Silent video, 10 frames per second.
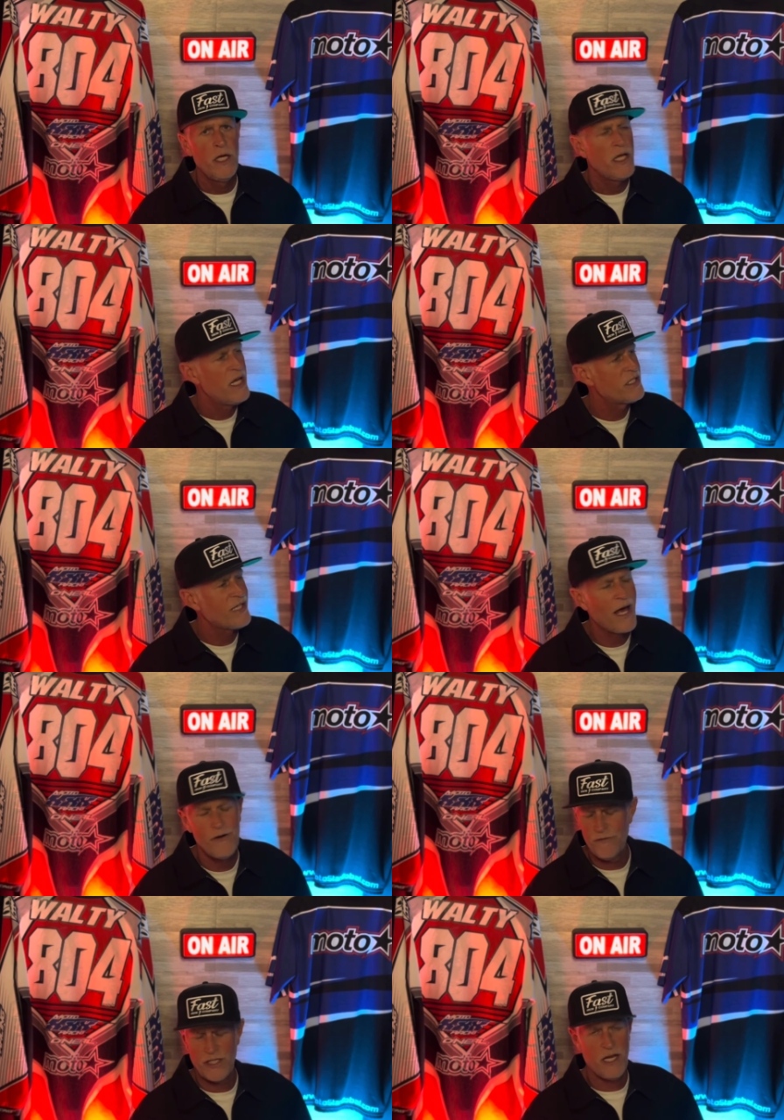it's, I
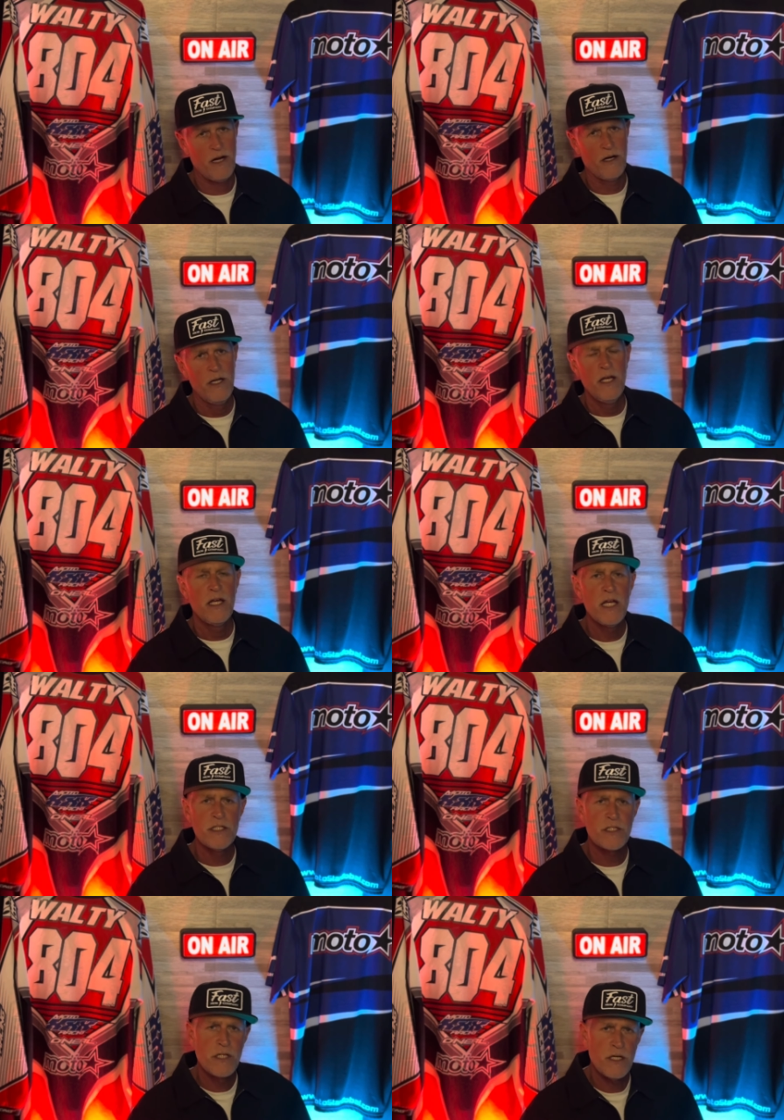don't even care.
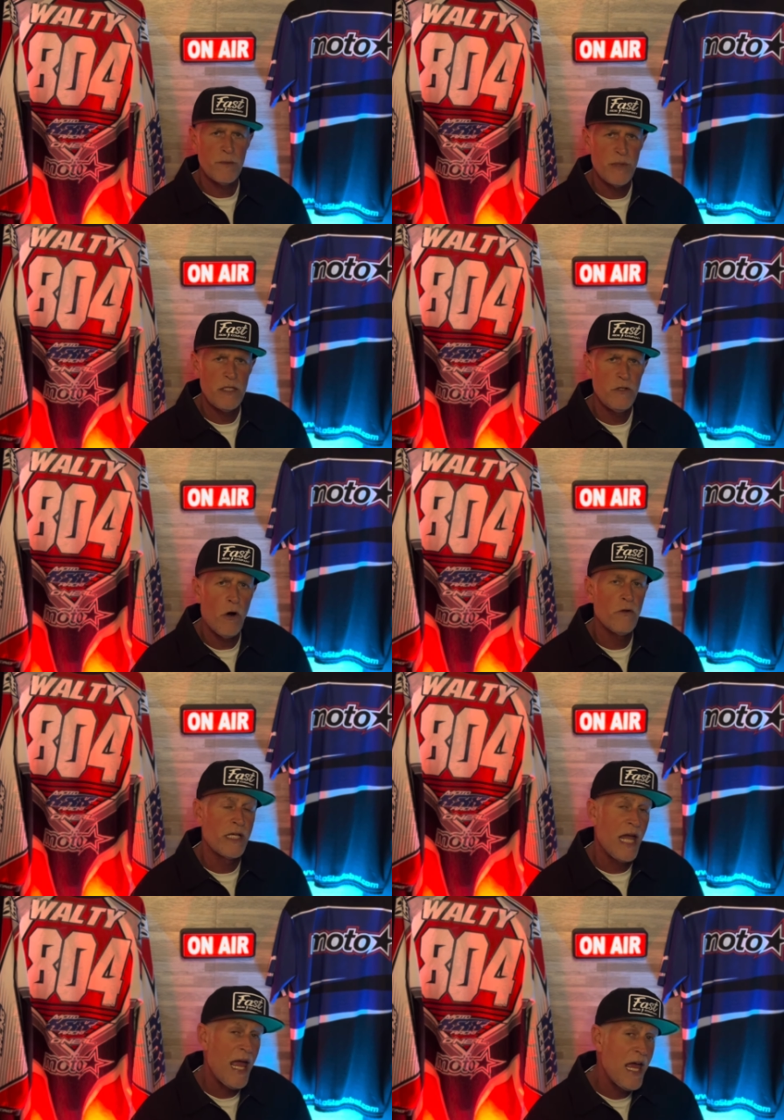It's going to be gnarly.